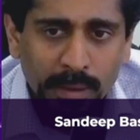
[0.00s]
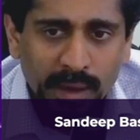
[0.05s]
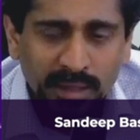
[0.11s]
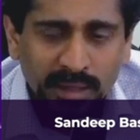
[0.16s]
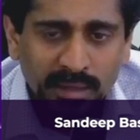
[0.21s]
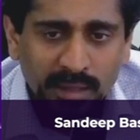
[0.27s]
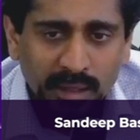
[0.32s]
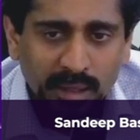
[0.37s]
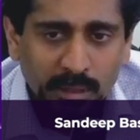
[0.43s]

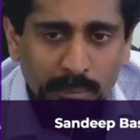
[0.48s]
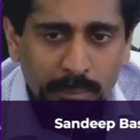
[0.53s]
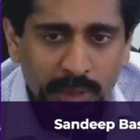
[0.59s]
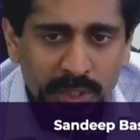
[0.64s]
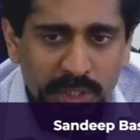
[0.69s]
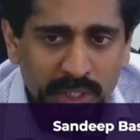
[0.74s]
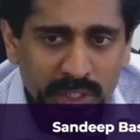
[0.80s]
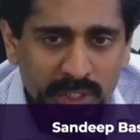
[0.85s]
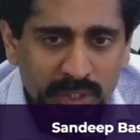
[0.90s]
compare the
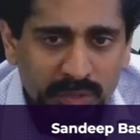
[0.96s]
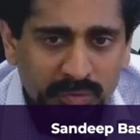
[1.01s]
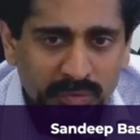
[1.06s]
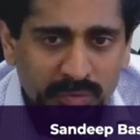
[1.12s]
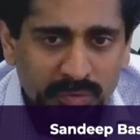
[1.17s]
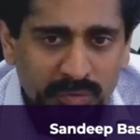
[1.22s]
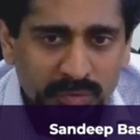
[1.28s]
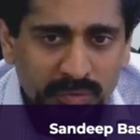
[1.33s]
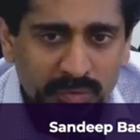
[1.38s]
pictures
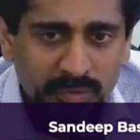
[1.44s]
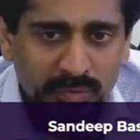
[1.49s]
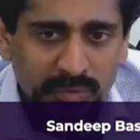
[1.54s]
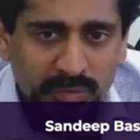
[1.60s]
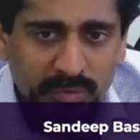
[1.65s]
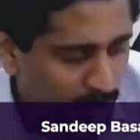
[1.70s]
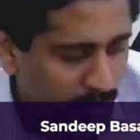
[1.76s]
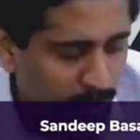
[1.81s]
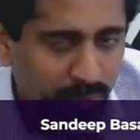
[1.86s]
from
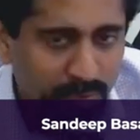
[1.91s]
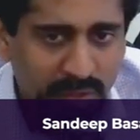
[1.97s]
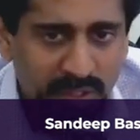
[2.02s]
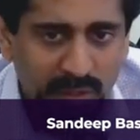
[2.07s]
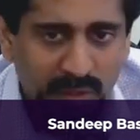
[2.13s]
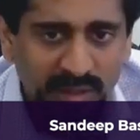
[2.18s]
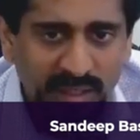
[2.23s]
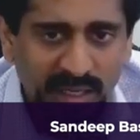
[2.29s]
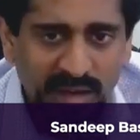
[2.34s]

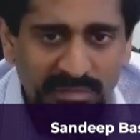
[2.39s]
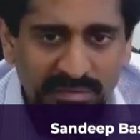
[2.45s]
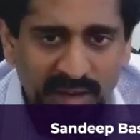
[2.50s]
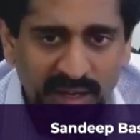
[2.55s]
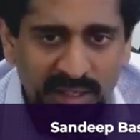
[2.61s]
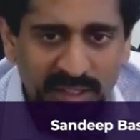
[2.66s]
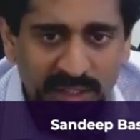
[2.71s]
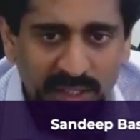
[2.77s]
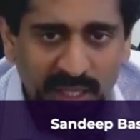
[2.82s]
post-procedure on the
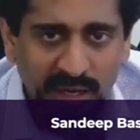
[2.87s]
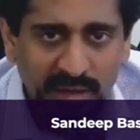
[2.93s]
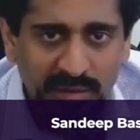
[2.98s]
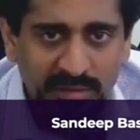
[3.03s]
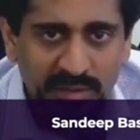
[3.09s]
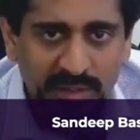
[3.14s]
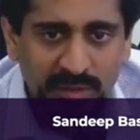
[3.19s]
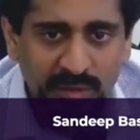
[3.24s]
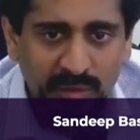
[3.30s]
left-hand
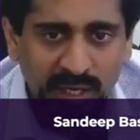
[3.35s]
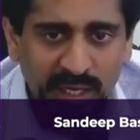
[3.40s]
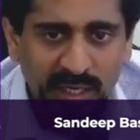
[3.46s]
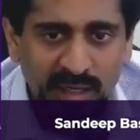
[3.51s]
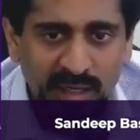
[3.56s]
side of the